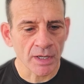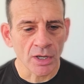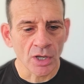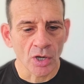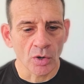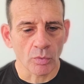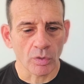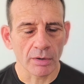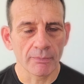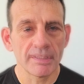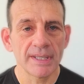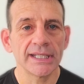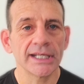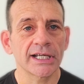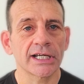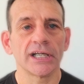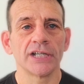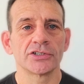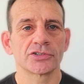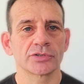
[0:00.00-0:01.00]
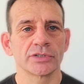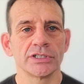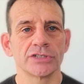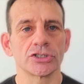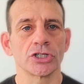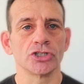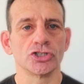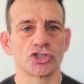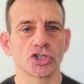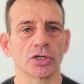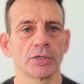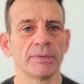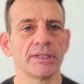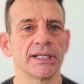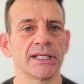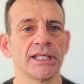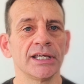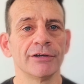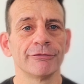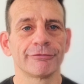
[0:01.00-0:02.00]
where many countries,
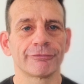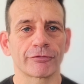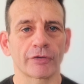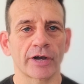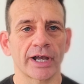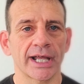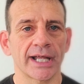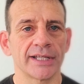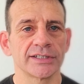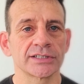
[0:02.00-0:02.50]
Germany, France,